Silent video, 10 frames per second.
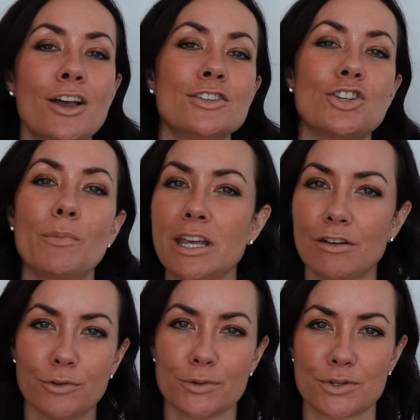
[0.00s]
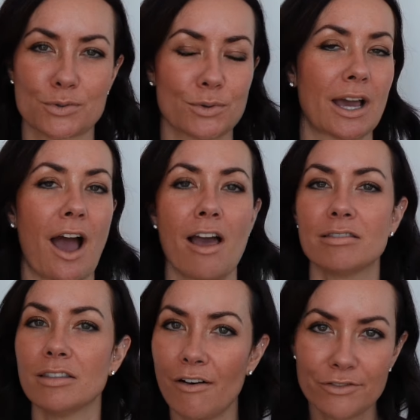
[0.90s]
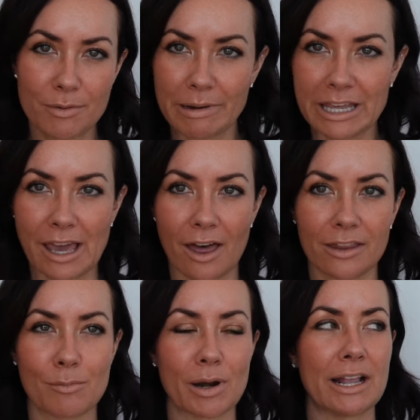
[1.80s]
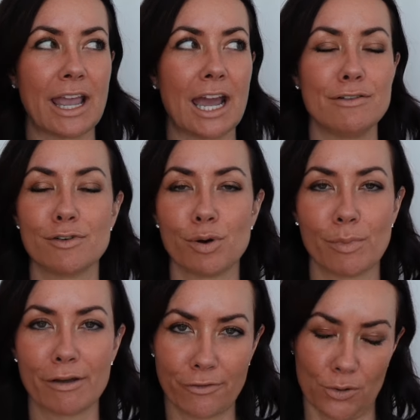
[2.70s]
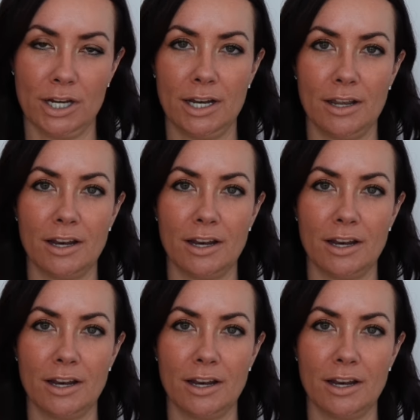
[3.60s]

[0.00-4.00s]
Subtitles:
So many influencers were like, I love the mini Kelly, but I can't even put my phone in it.